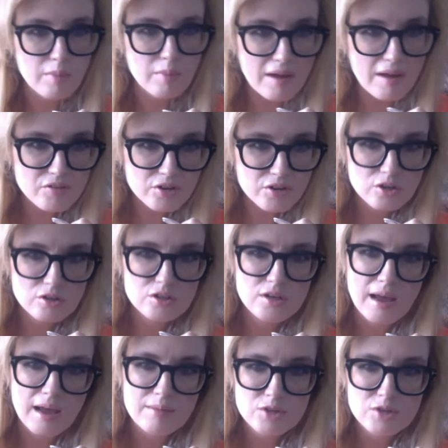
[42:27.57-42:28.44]
I'm having a good
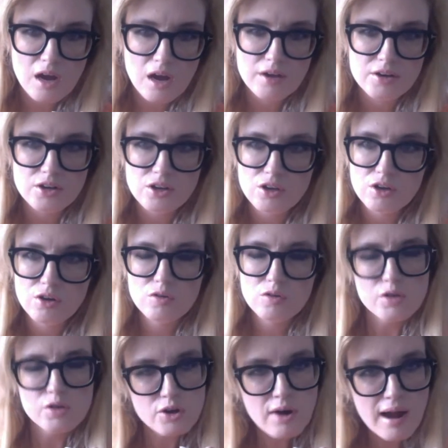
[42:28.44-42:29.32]
time talking to
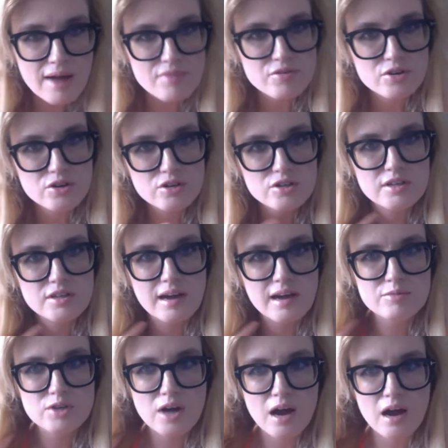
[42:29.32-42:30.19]
you. You're having a good
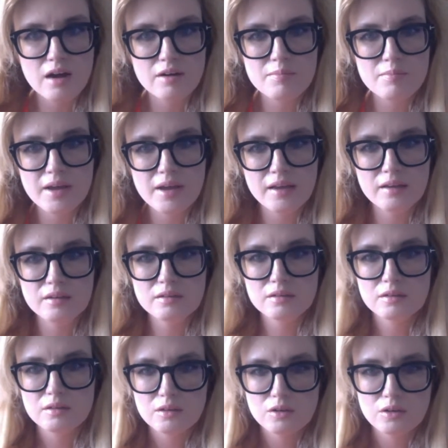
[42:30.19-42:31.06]
time talking to me.
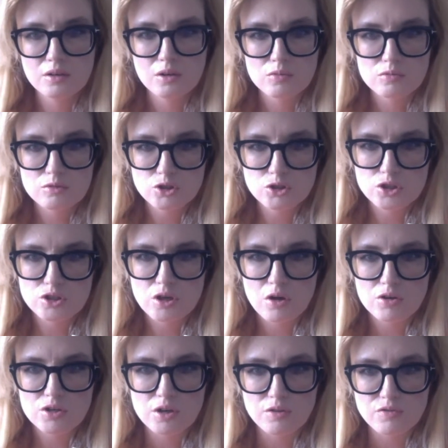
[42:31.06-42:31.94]
We'll just
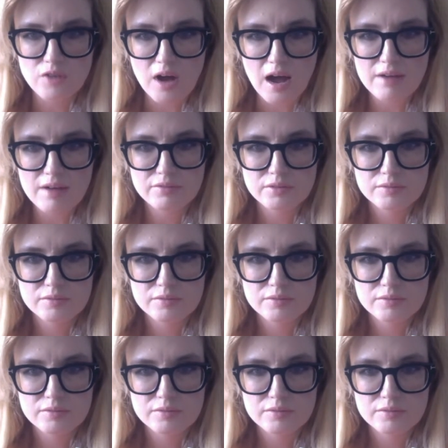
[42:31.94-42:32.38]
go till 5.